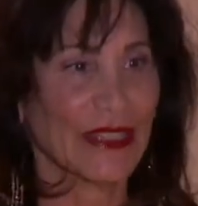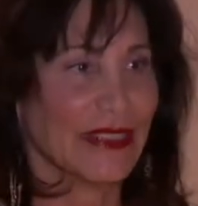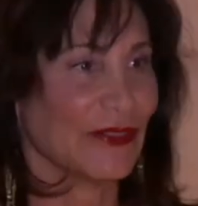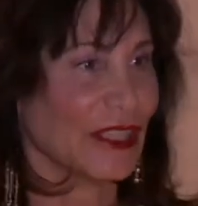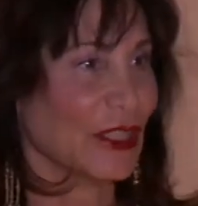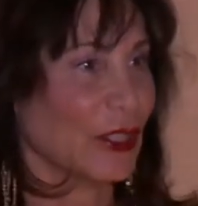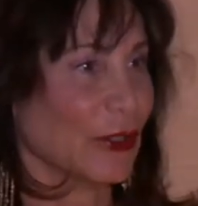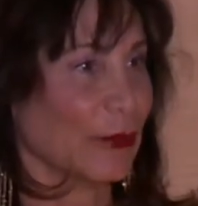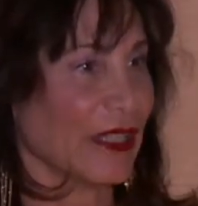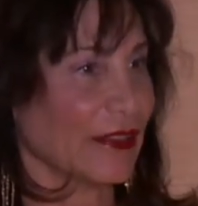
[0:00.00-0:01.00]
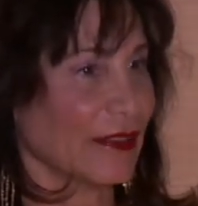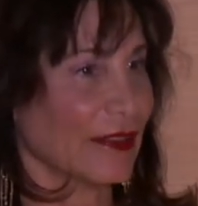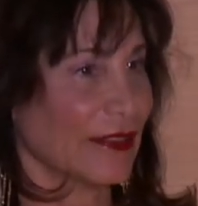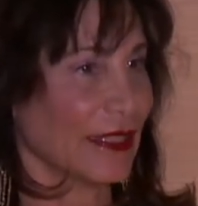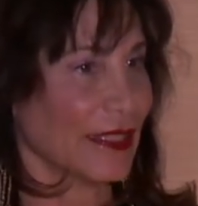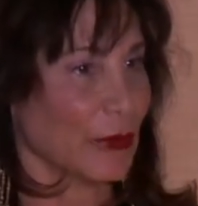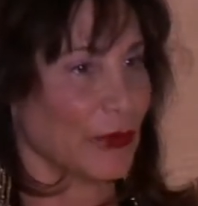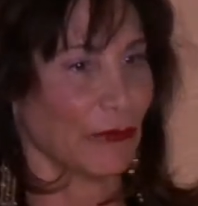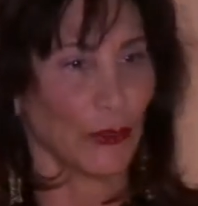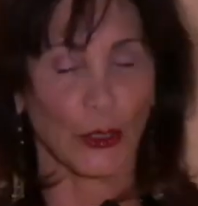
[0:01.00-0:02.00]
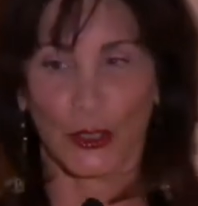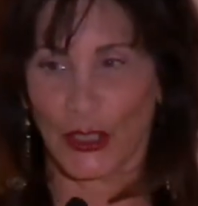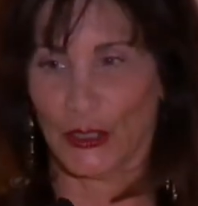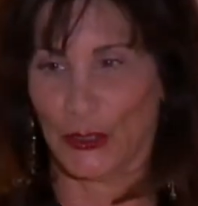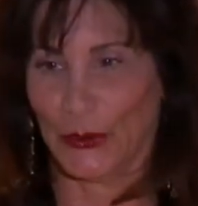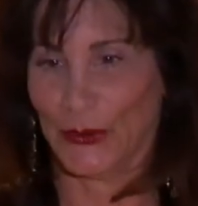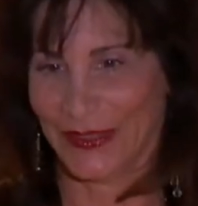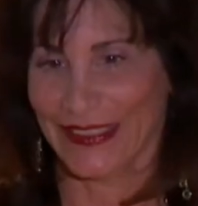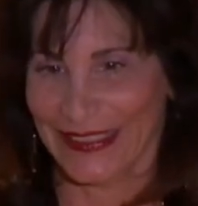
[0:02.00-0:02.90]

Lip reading: living human that he referred to.